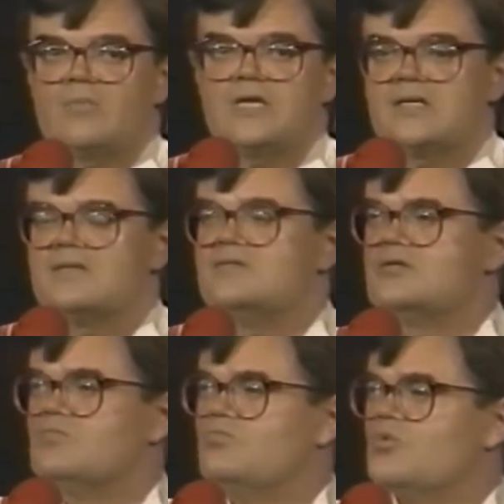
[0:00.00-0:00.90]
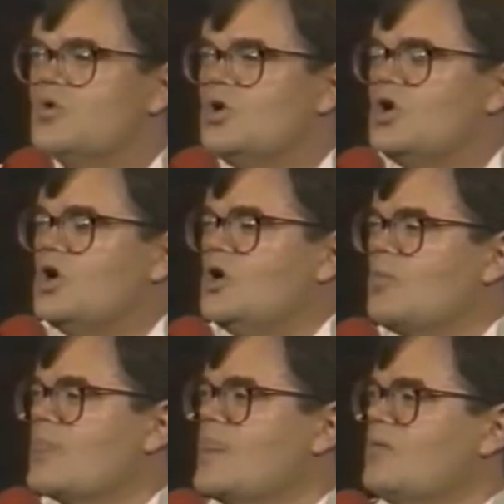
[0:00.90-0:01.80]
kittens, and
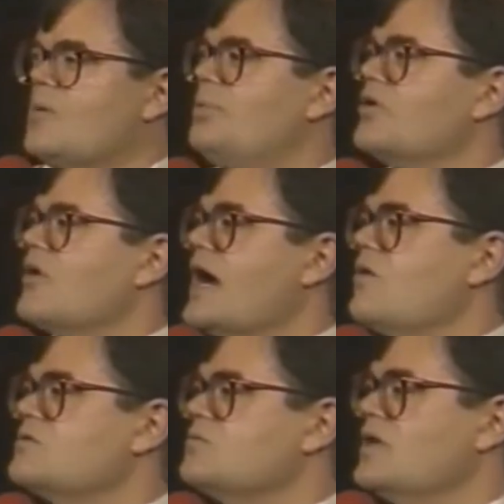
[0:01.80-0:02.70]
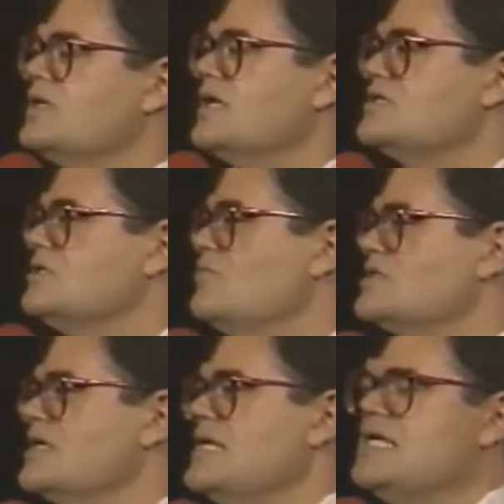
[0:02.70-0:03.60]
we put her out. One day she
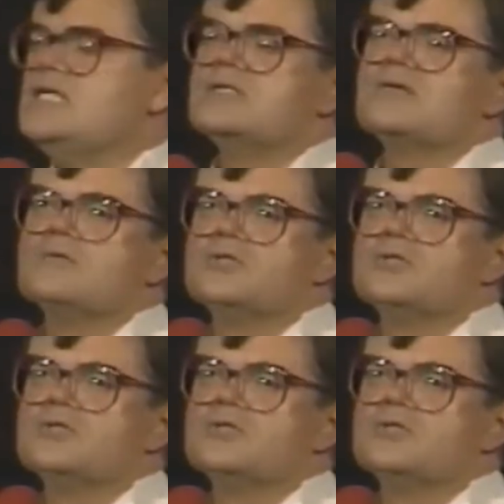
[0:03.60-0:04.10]
was in heat.